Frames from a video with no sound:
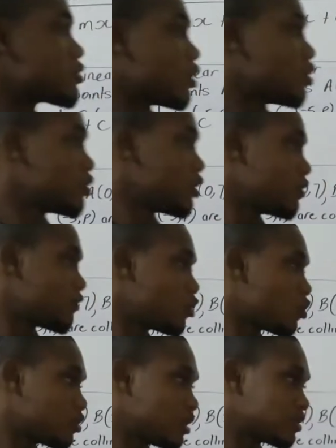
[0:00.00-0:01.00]
So even
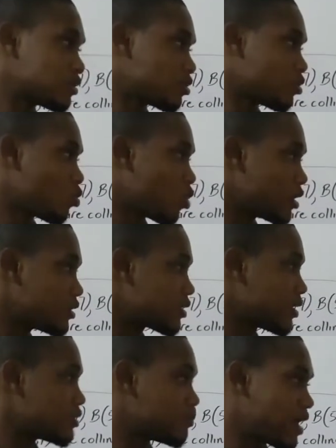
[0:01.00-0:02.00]
though this one
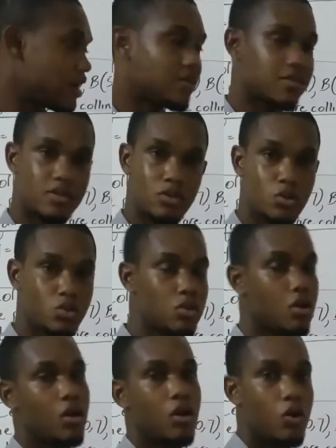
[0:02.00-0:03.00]
says minus
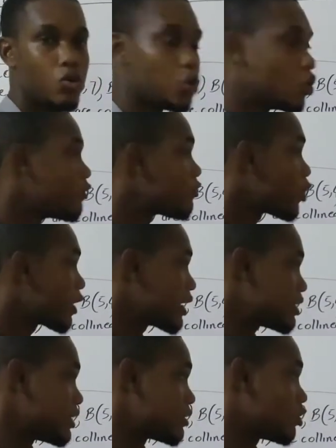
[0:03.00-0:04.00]
2, you will
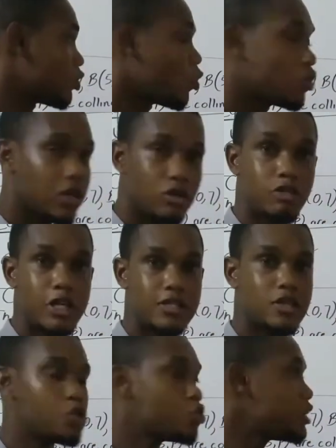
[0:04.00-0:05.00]
forget it. Only
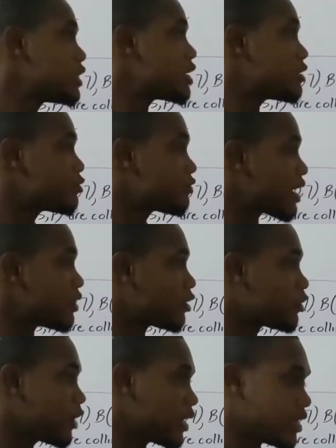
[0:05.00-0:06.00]
reason you needed to find the
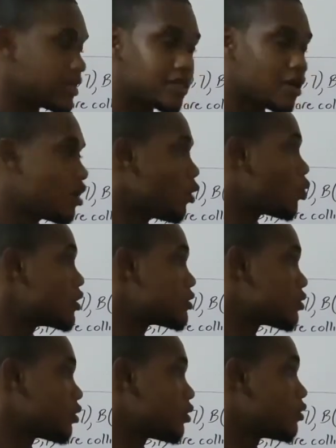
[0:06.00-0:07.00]
gradient
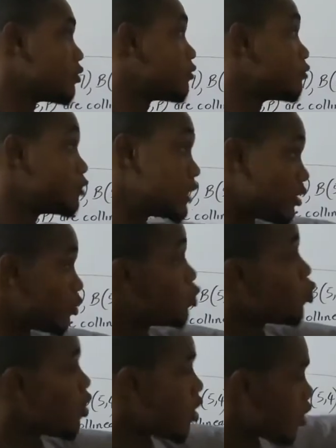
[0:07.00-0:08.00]
was
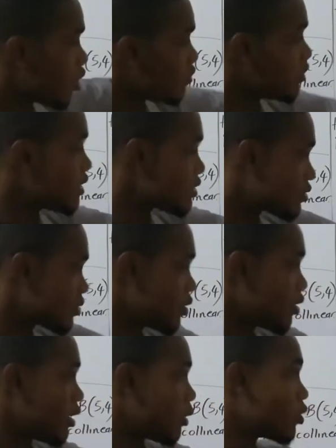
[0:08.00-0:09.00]
do all of this
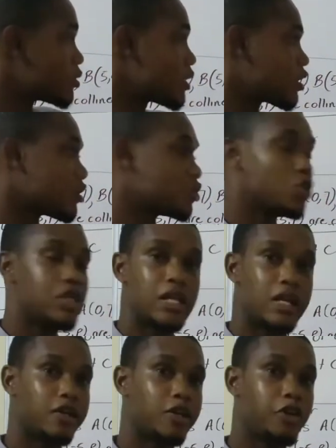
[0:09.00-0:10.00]
was because you
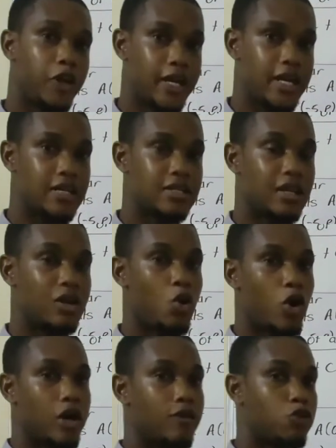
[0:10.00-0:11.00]
needed the gradient in
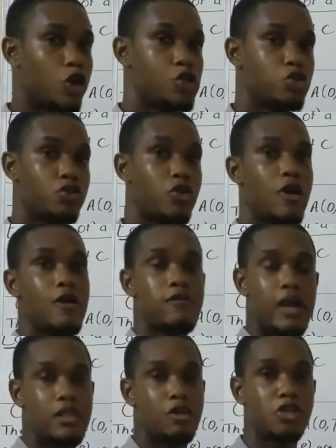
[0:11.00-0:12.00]
order for you to
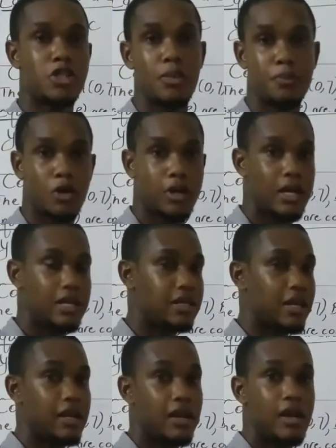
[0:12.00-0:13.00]
find the
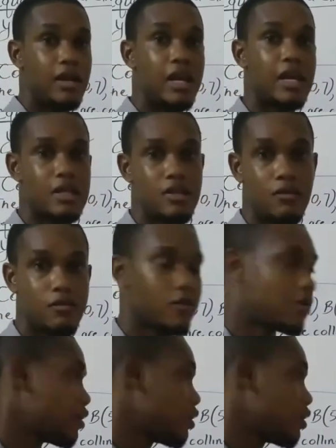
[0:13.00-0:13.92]
reciprocated negative